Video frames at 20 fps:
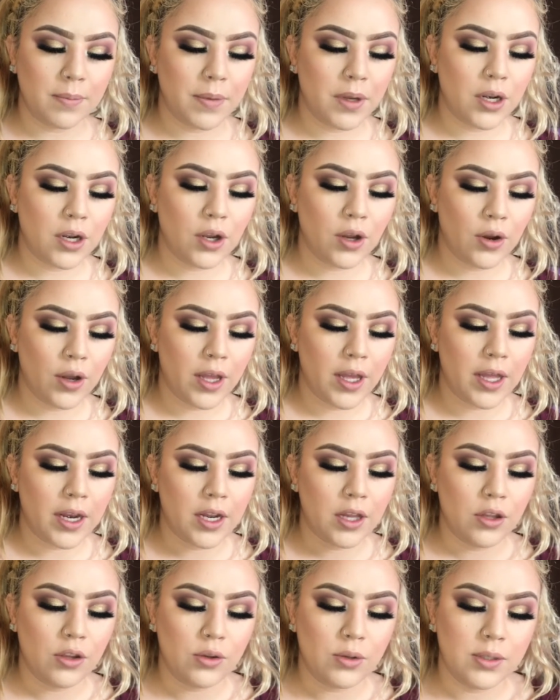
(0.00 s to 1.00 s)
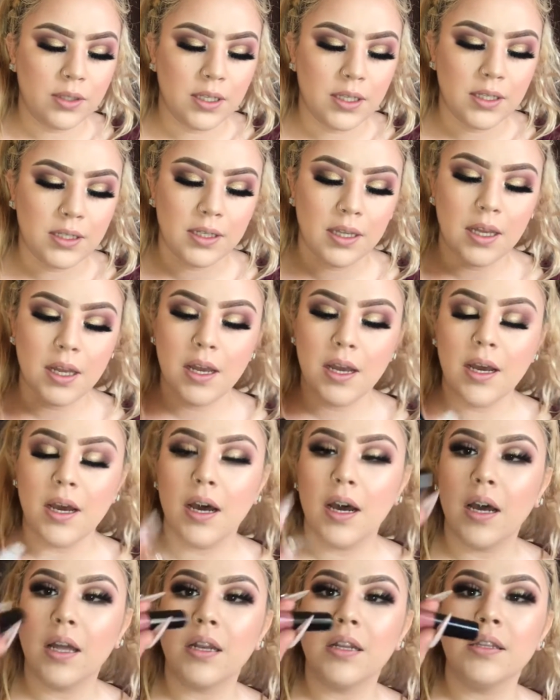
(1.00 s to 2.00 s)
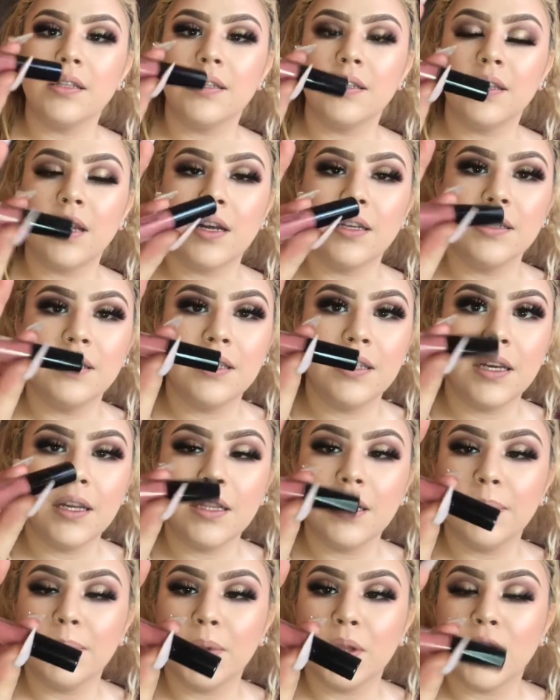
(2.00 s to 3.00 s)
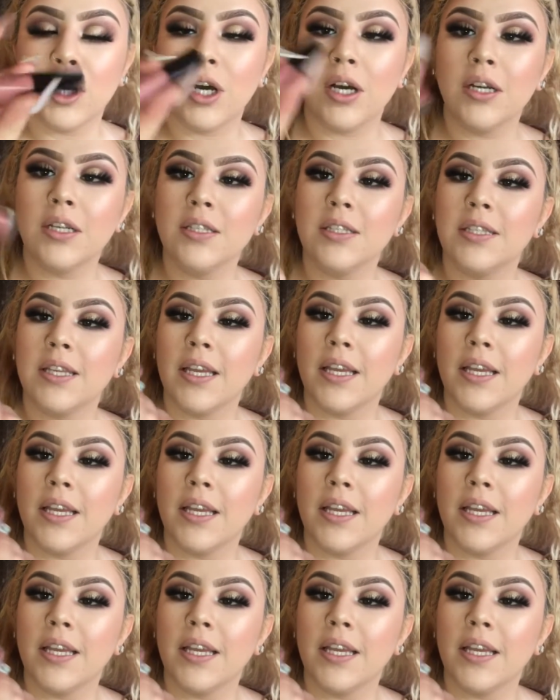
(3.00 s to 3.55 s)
I'm gonna go ahead and use this Anastasia lip gloss.